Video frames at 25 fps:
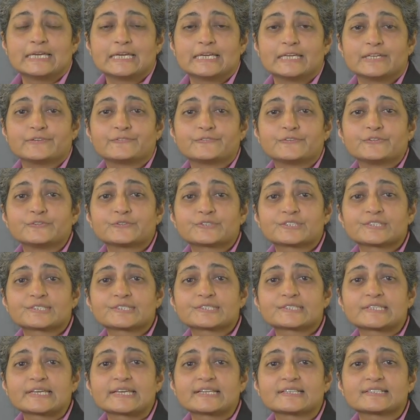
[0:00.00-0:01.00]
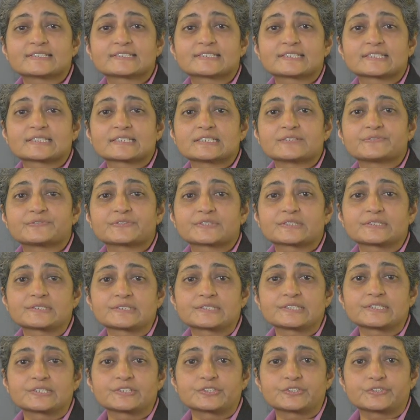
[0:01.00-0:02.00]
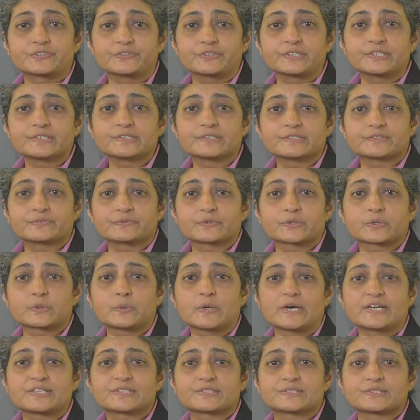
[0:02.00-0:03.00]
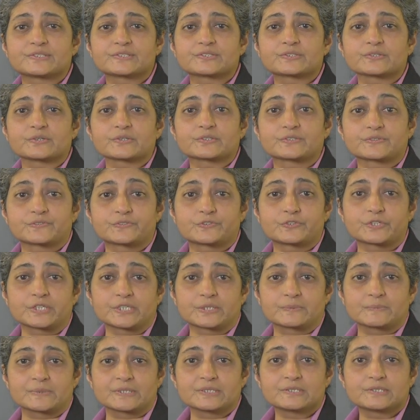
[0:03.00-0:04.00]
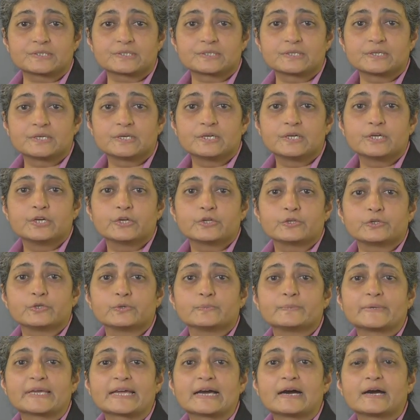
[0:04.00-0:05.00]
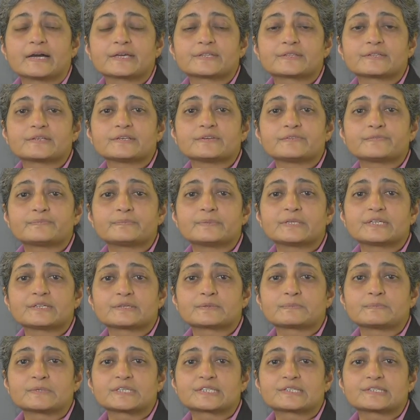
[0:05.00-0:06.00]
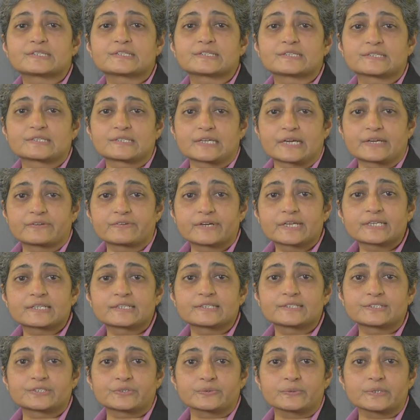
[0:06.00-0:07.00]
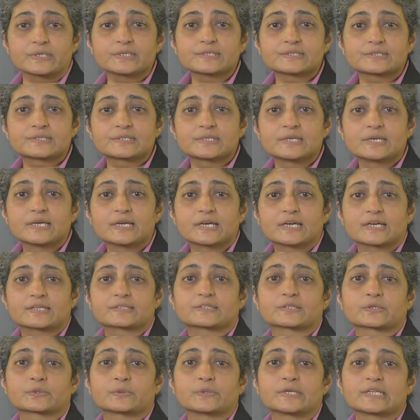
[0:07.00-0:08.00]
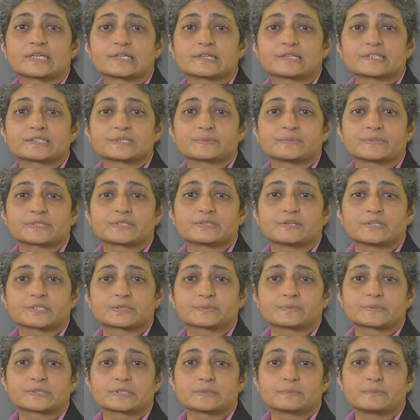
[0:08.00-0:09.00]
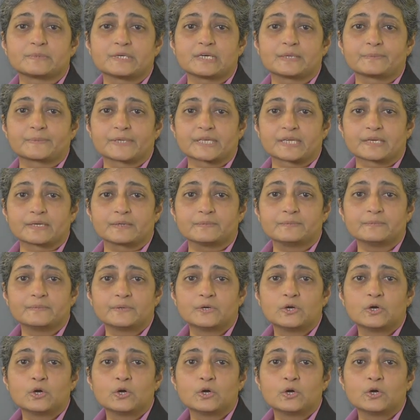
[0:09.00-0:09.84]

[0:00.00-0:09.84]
If you sustain a significant injury that requires this sort of treatment, you may either have been admitted directly to us at the Queen Elizabeth Hospital, Birmingham,